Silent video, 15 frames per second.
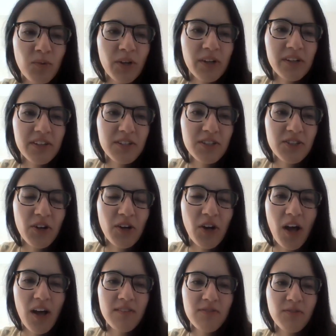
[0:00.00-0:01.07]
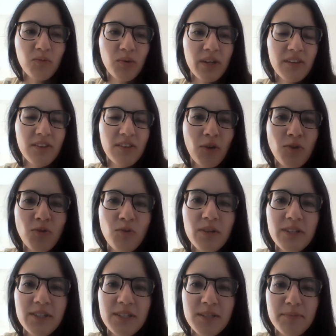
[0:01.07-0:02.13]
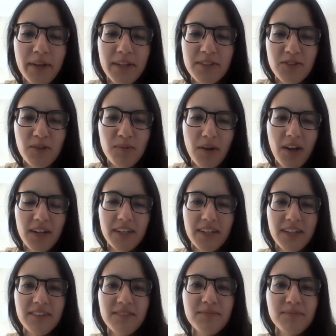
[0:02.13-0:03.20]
we're going to start off with, who is Spencer Bonney?